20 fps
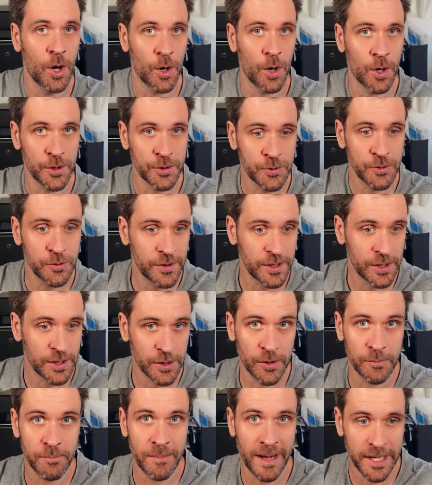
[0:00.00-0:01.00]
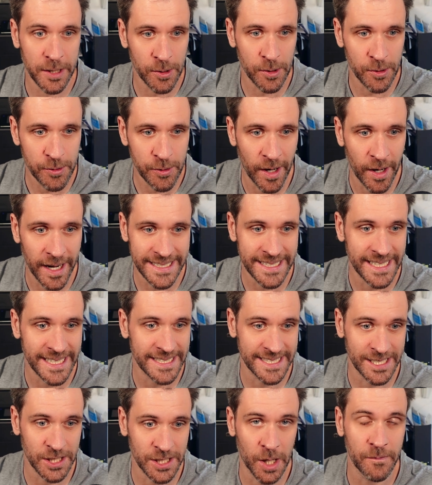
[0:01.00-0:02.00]
Or do, manual UI
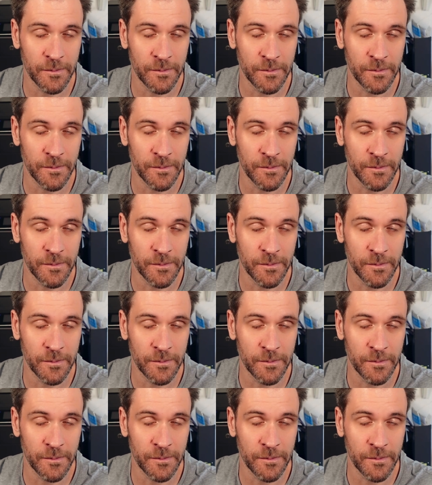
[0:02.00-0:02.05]
testing.